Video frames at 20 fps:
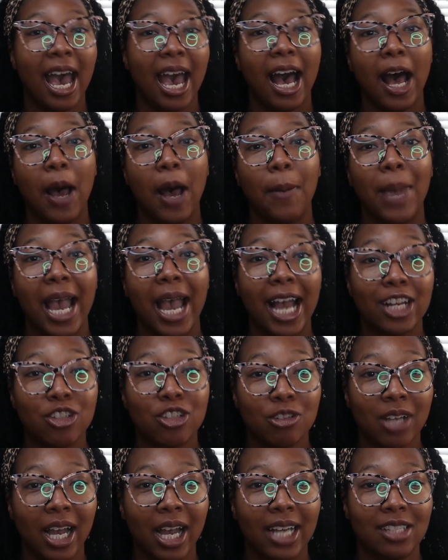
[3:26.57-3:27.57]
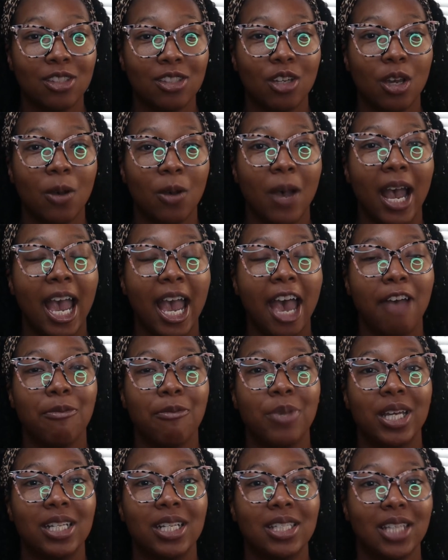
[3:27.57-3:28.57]
As you guys know, I
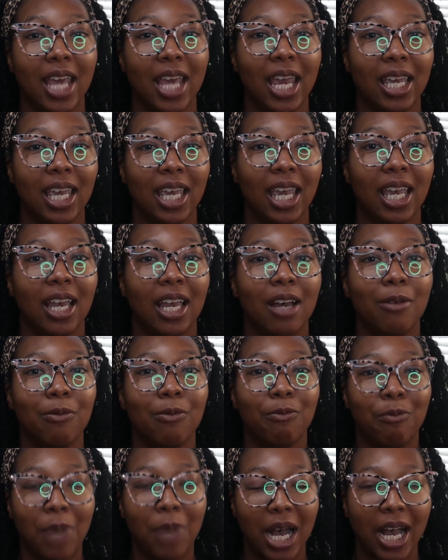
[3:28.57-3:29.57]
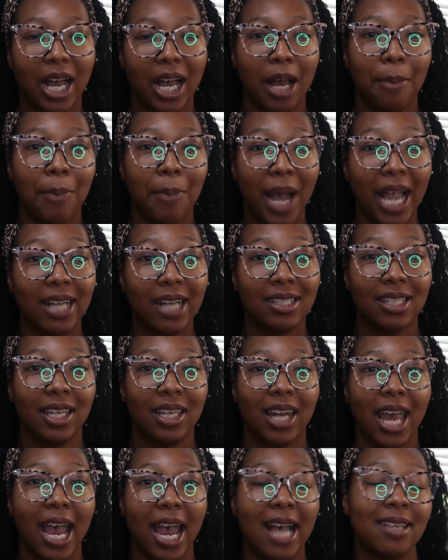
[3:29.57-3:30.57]
have been taking
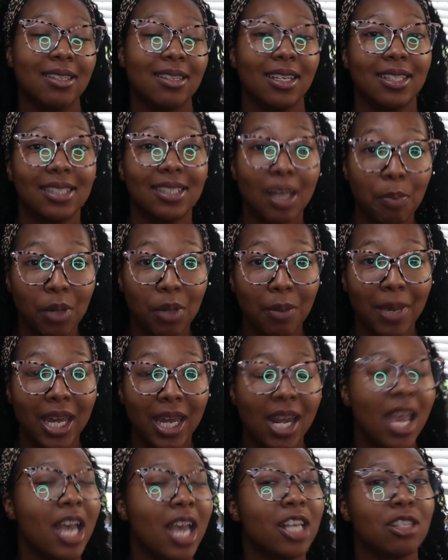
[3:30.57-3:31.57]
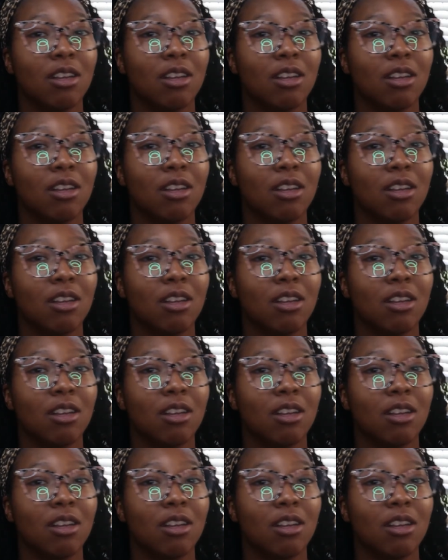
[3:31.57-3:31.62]
biotin as a supplement,